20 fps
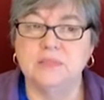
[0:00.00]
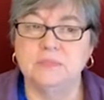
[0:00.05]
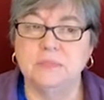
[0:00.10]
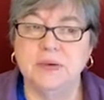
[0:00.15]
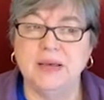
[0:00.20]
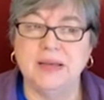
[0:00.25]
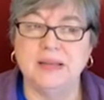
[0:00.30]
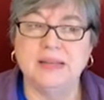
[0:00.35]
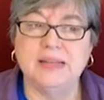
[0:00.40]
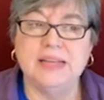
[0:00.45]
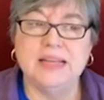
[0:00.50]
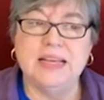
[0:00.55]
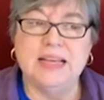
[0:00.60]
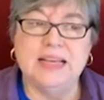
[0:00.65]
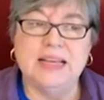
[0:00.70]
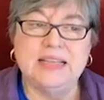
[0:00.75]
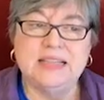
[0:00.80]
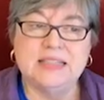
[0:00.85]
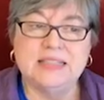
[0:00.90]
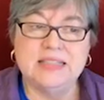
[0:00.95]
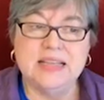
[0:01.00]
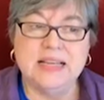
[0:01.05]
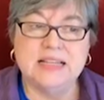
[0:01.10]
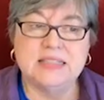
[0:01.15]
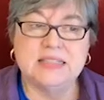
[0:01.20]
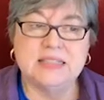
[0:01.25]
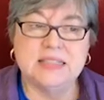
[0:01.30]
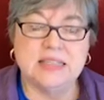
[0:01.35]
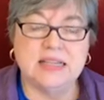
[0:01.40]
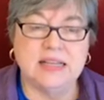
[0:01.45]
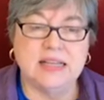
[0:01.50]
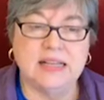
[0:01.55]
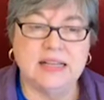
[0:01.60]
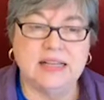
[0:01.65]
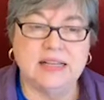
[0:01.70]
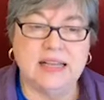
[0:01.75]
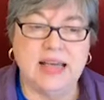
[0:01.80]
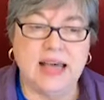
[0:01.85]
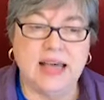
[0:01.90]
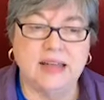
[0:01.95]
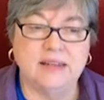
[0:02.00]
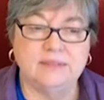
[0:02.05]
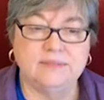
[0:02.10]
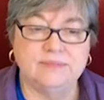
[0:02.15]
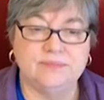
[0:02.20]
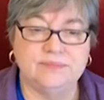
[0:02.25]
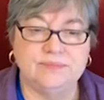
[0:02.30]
but since that